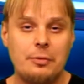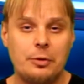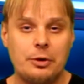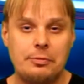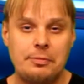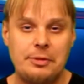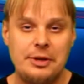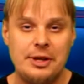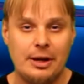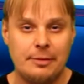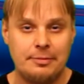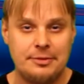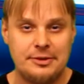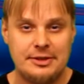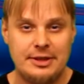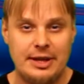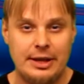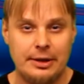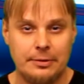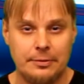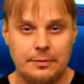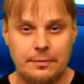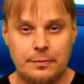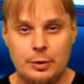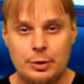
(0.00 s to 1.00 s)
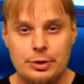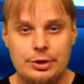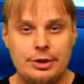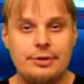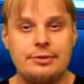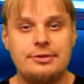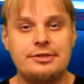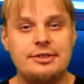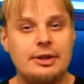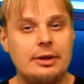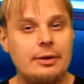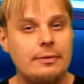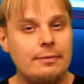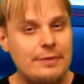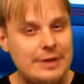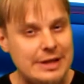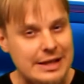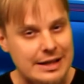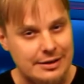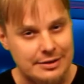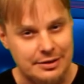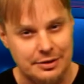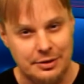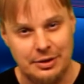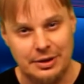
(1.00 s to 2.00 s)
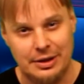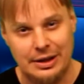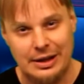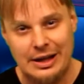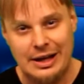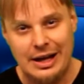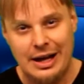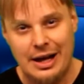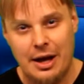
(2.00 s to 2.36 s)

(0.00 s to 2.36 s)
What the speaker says: would be upscaled for use in a vehicle.